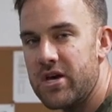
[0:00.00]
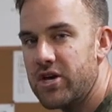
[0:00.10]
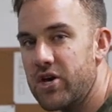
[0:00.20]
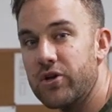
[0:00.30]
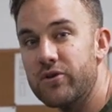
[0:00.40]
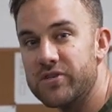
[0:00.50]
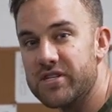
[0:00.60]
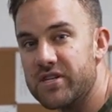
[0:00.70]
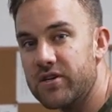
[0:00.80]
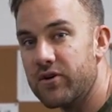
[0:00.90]
You could use
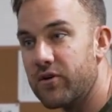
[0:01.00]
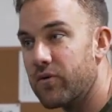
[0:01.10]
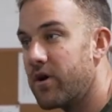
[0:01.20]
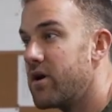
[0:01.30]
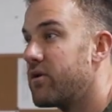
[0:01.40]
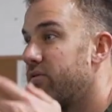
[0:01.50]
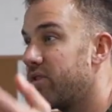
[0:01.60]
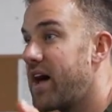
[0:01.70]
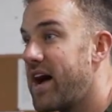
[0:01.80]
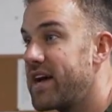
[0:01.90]
this and do
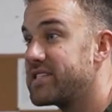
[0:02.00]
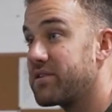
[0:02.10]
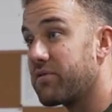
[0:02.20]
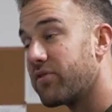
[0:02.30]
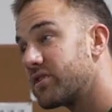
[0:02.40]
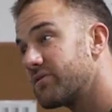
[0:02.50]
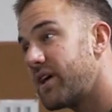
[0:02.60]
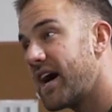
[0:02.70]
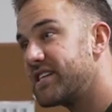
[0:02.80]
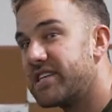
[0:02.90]
flies and reverse
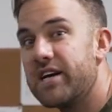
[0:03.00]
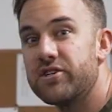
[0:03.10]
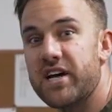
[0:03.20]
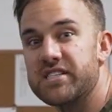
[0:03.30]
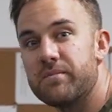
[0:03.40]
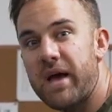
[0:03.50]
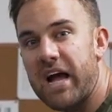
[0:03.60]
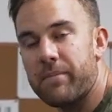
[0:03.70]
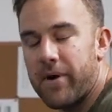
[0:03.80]
flies to hit your chest and back,